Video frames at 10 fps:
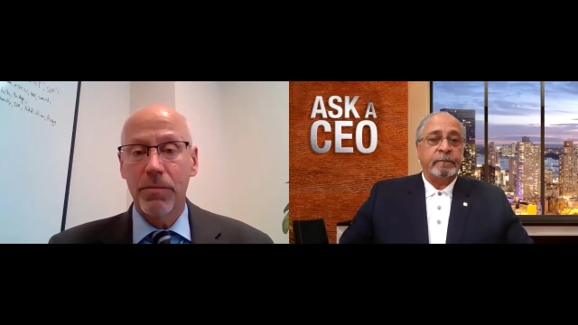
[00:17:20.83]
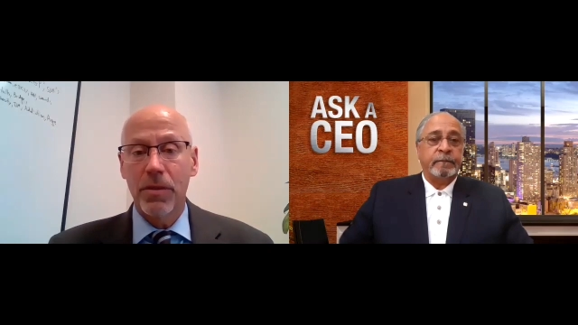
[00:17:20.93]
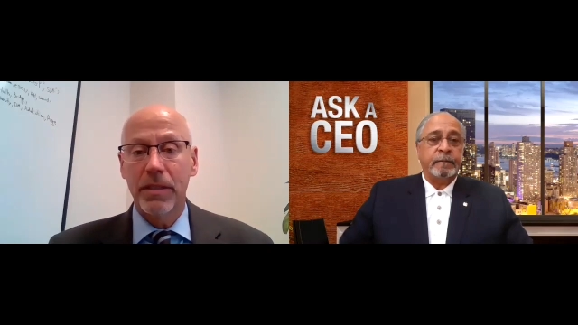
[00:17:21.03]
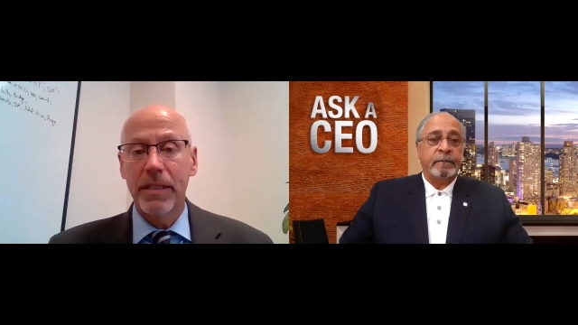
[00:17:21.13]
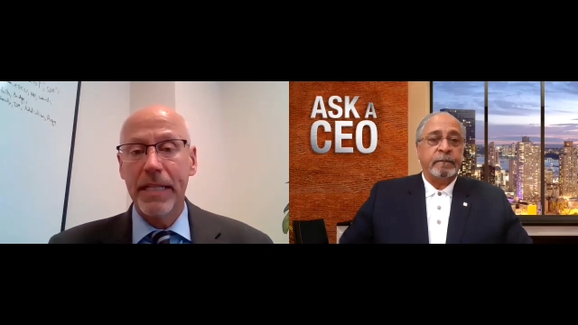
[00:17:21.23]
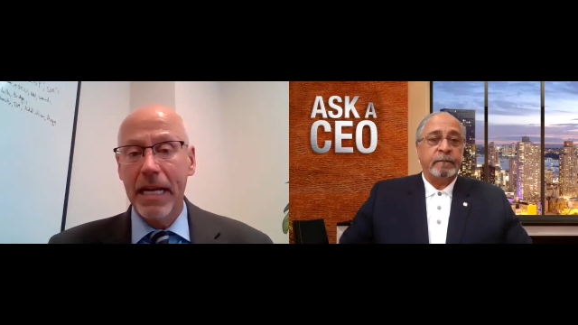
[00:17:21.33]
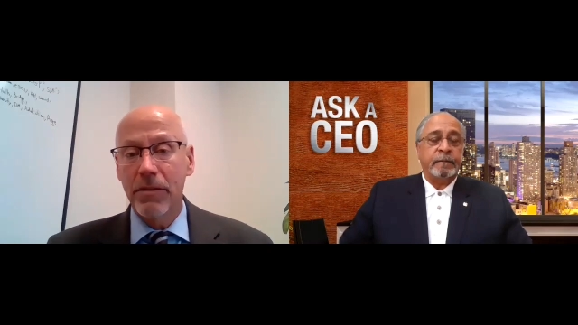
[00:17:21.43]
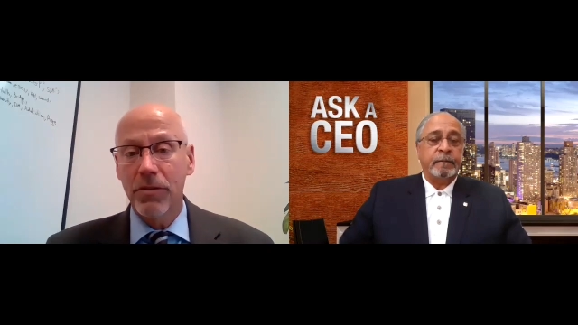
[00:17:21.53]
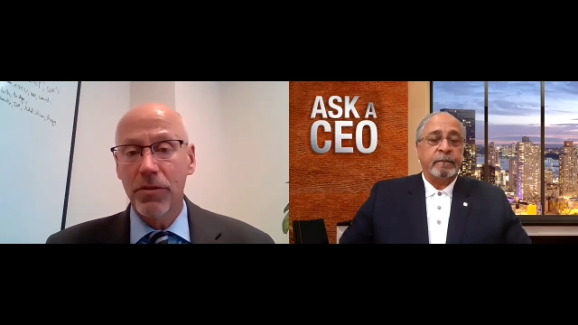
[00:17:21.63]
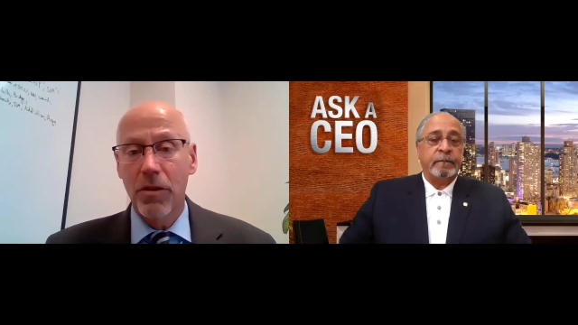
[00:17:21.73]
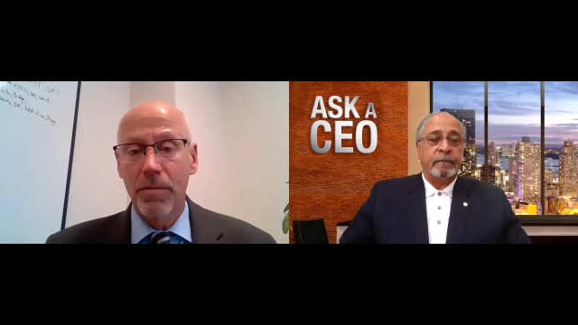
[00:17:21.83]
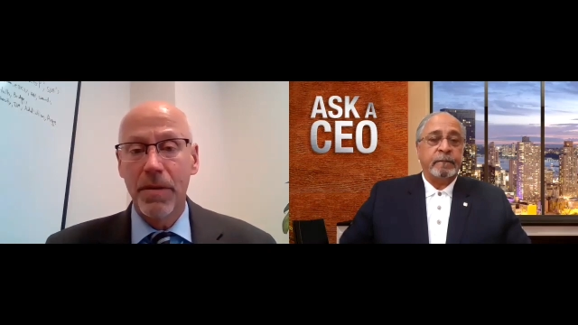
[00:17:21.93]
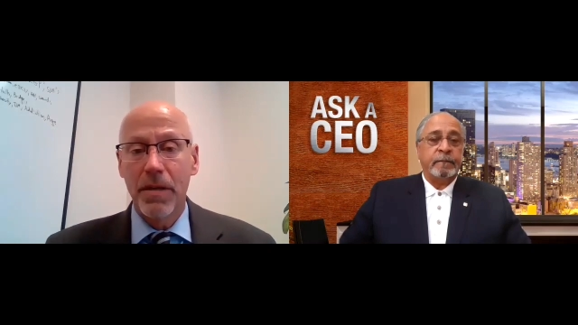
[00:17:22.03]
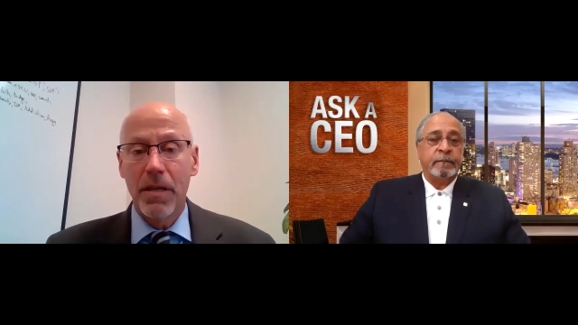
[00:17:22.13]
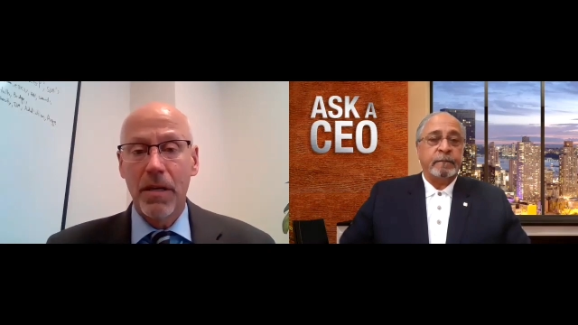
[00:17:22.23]
Speaker 1: We're on the downslope
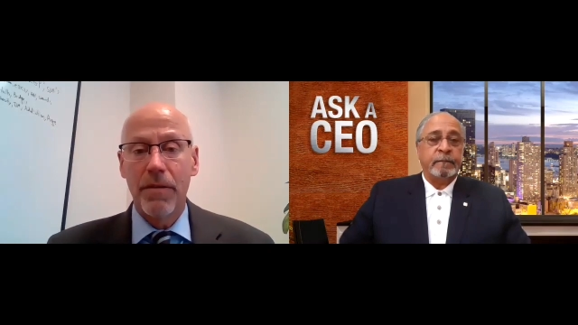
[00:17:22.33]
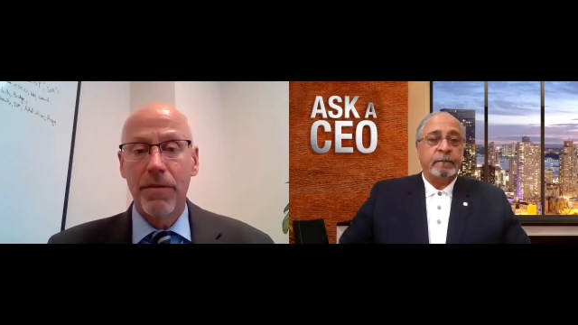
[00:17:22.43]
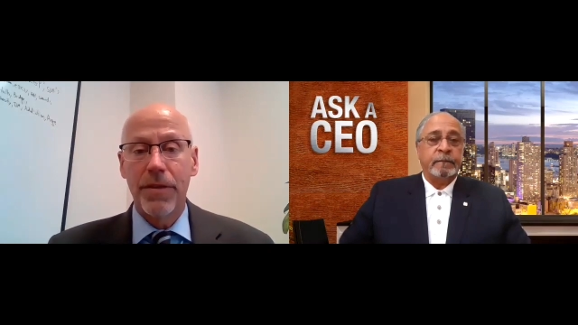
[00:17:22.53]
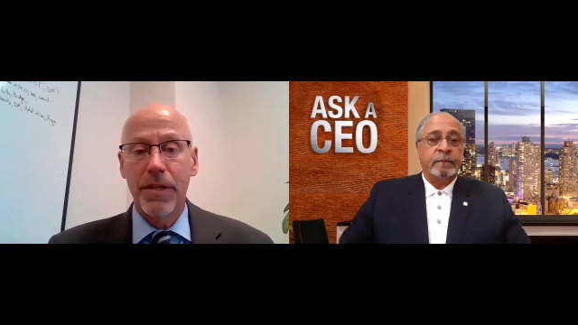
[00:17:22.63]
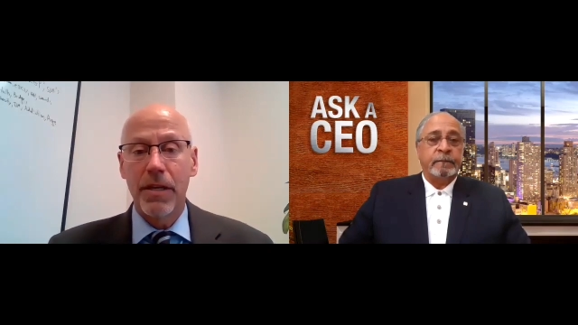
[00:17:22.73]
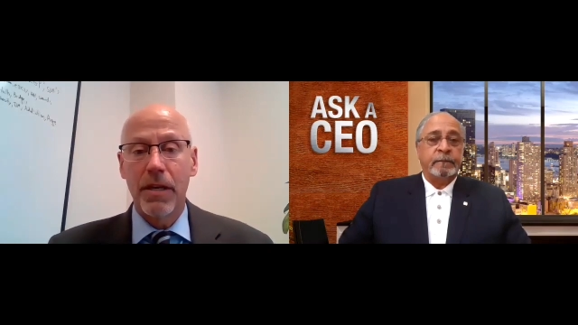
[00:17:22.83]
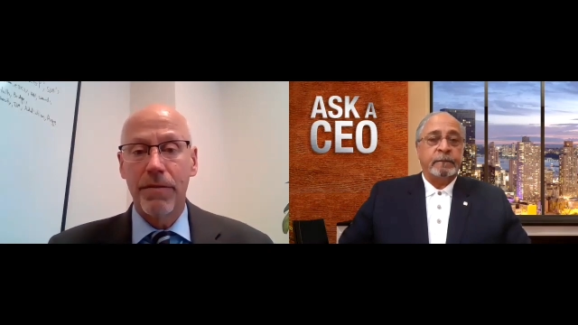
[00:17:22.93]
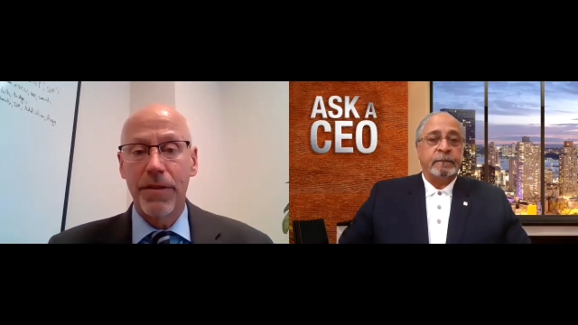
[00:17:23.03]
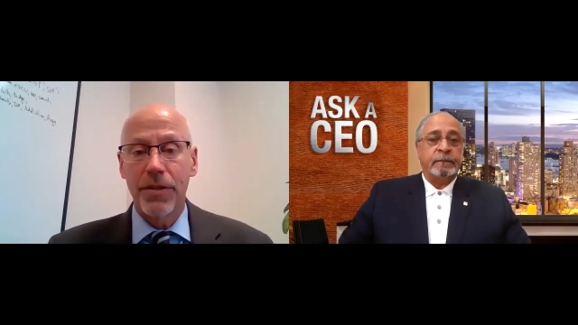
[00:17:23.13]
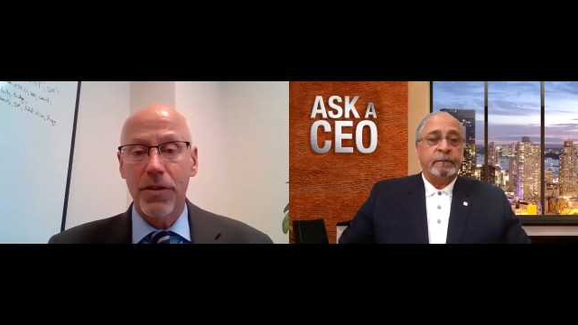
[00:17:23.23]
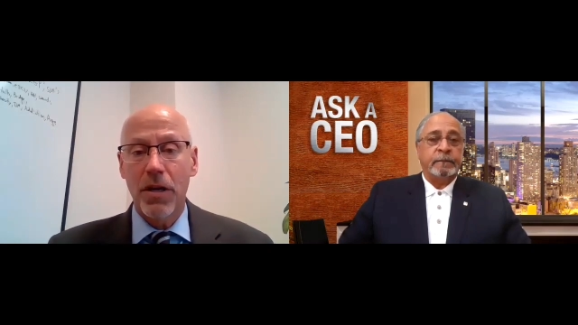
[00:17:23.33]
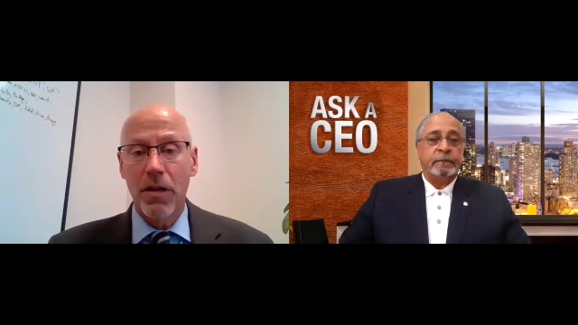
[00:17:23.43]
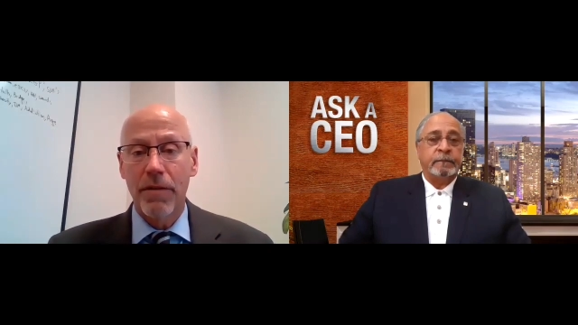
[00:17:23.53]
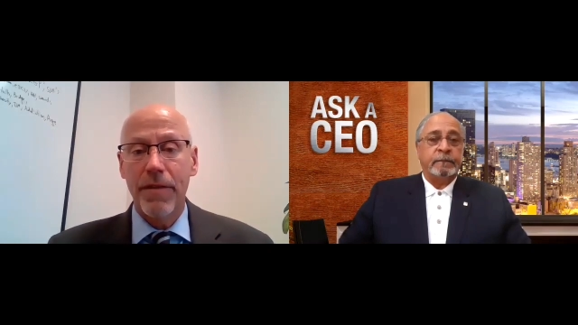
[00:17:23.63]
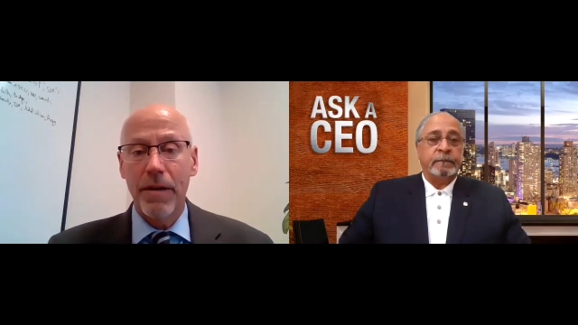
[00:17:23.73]
of the of this
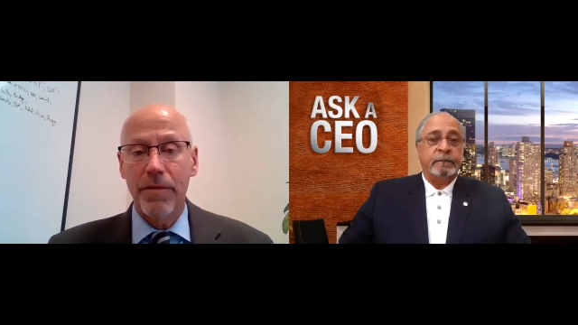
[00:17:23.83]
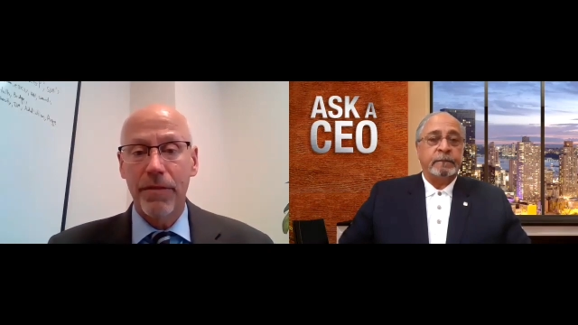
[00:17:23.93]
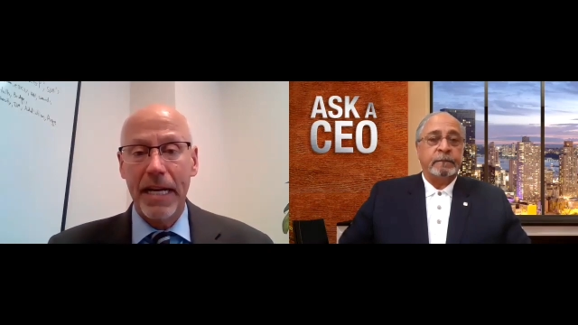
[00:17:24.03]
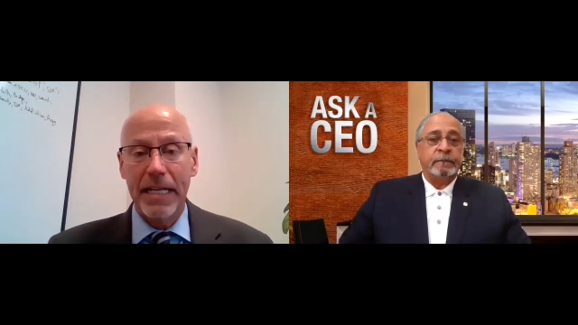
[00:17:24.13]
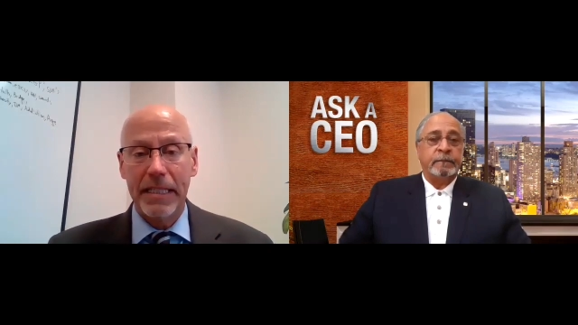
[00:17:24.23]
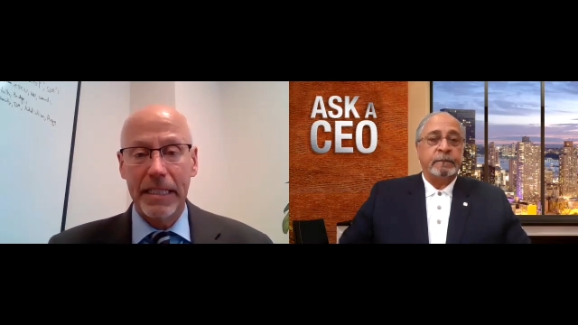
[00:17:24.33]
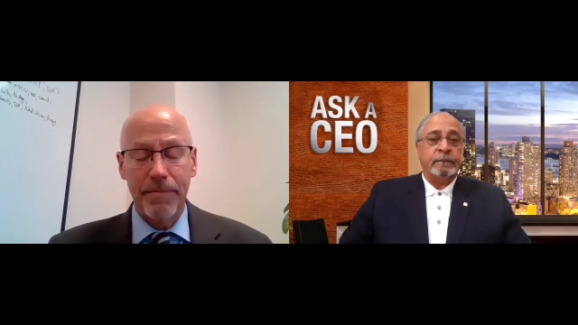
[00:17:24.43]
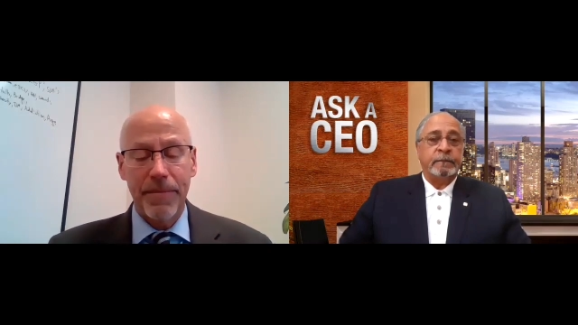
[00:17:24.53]
curve that we're flattening.